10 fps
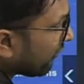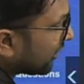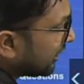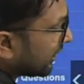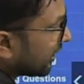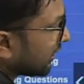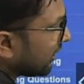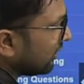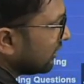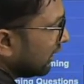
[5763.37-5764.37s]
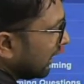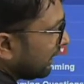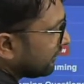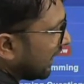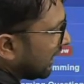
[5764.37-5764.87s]
iterator?
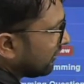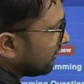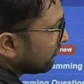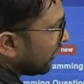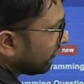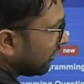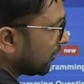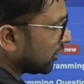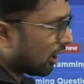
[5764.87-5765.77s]
Then what will be the